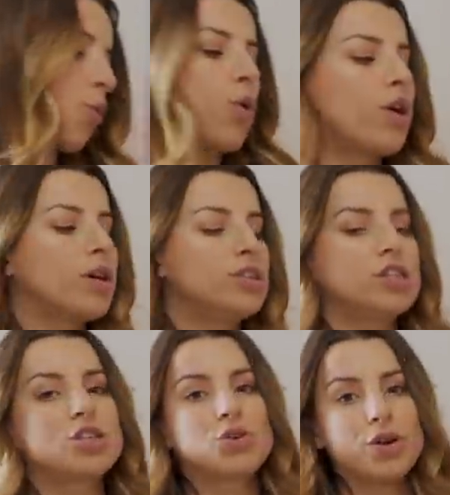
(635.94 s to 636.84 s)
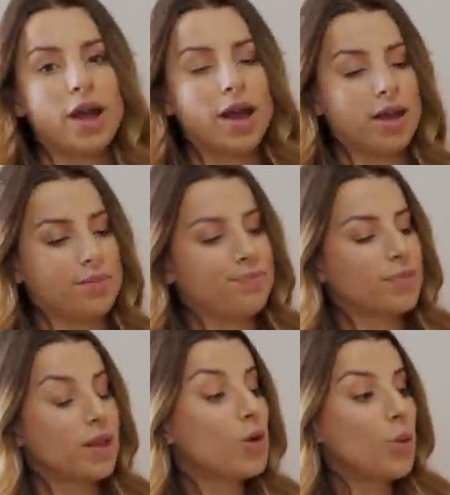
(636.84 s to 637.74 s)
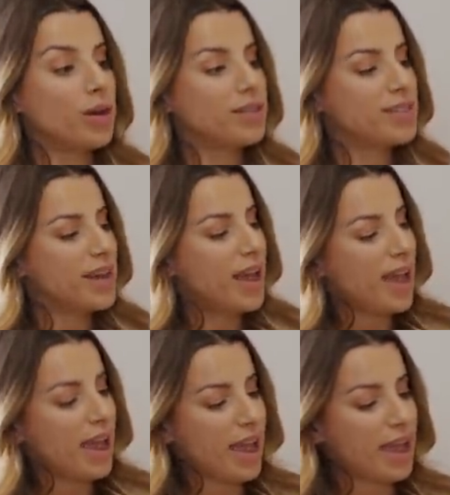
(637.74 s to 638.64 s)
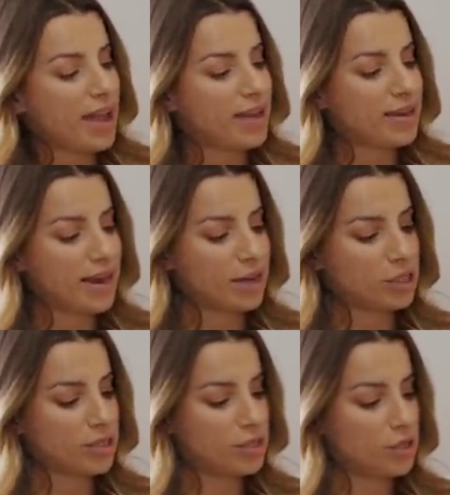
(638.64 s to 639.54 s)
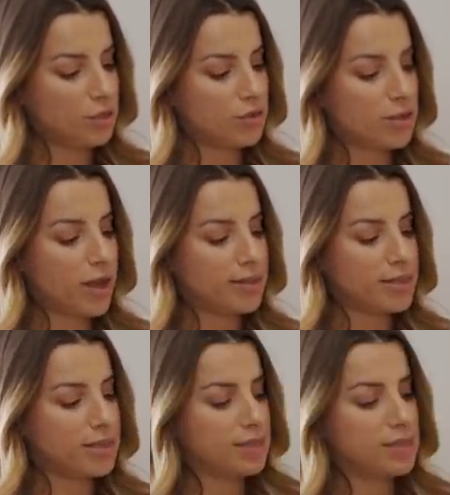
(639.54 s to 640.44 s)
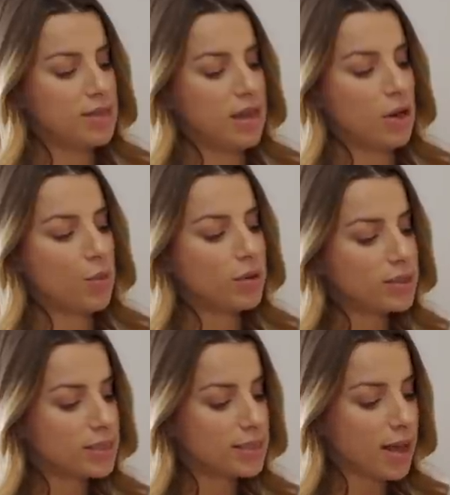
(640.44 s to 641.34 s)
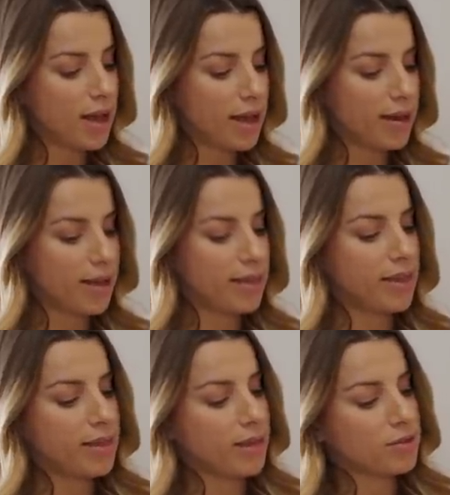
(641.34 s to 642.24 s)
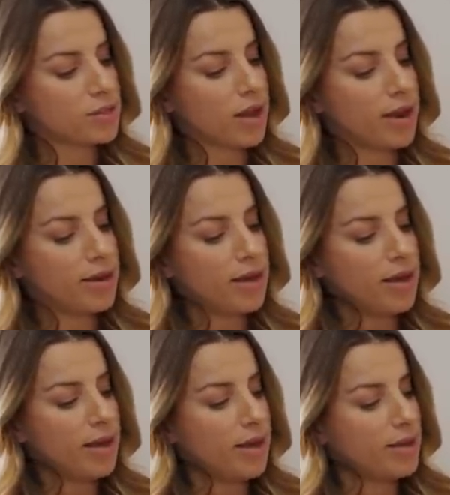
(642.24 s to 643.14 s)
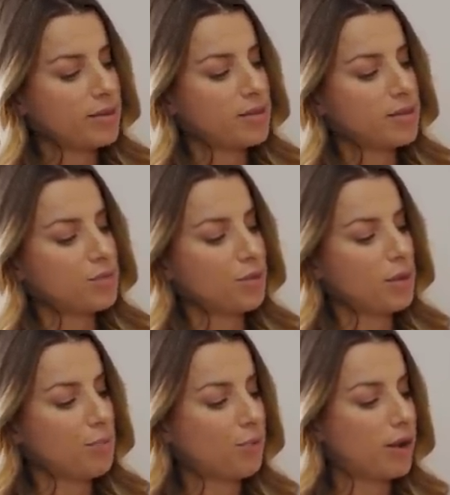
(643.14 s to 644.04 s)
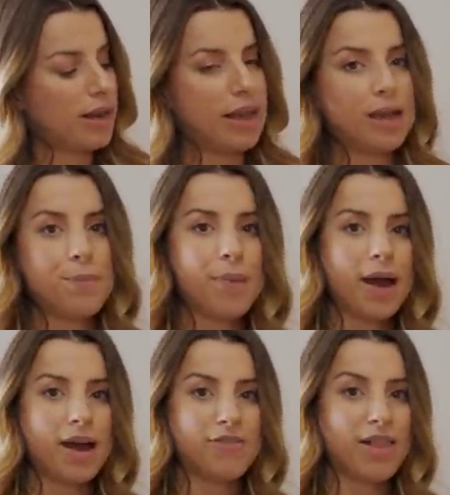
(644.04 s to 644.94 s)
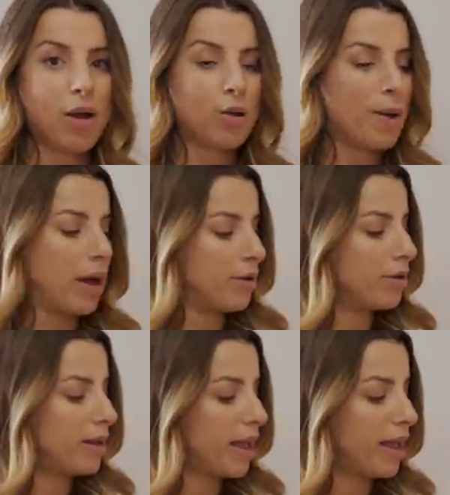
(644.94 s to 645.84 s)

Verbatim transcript: gorgeous uh, quilt. And it actually has two sides. This is the quilted side, and then the other side is this really pretty uh, flower pattern.